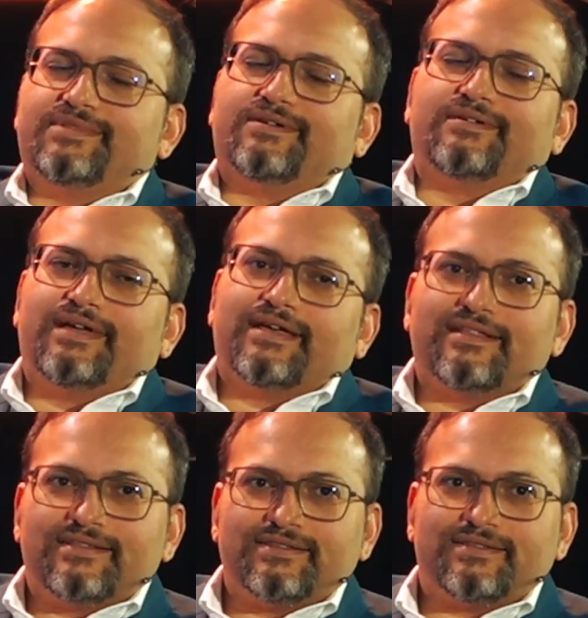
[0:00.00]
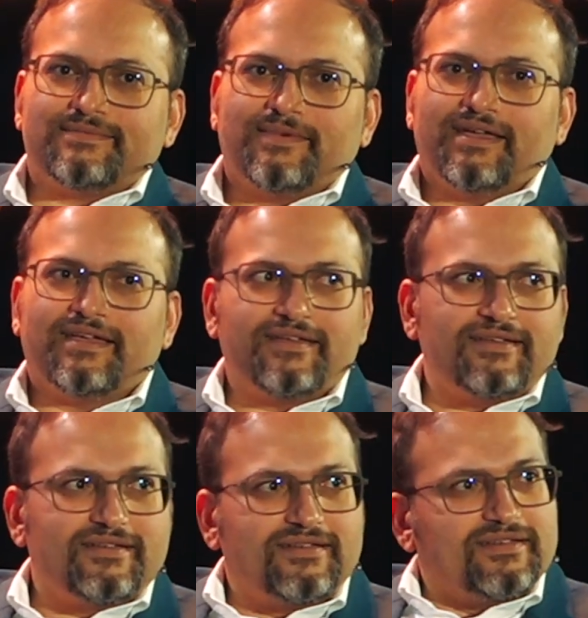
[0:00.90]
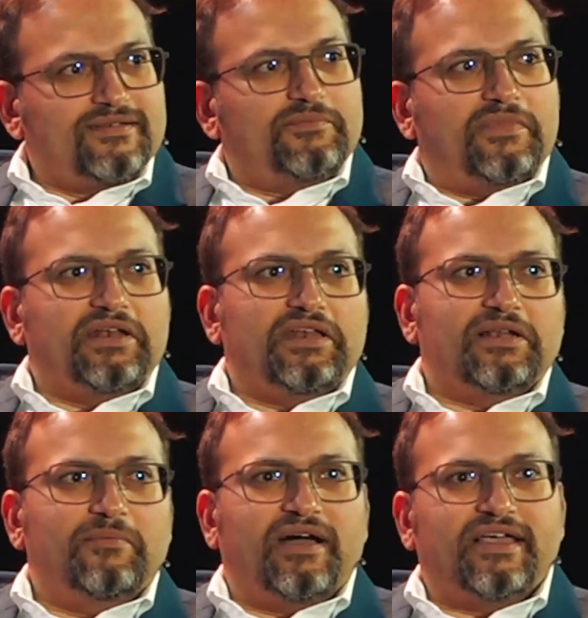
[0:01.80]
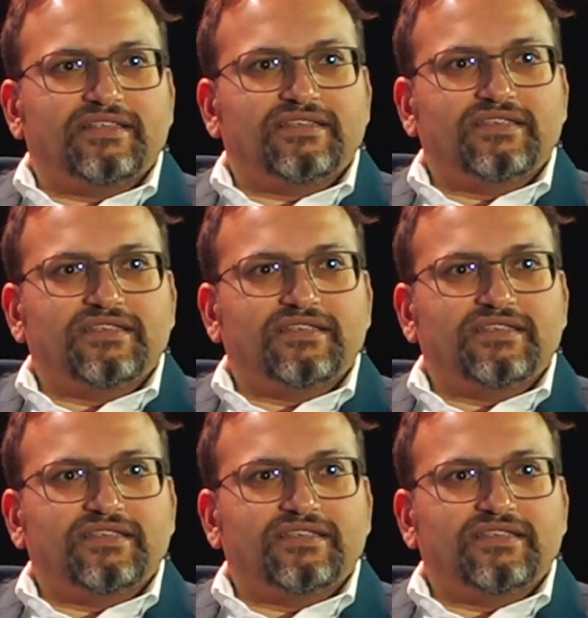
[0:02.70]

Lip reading: So that's just my little biases.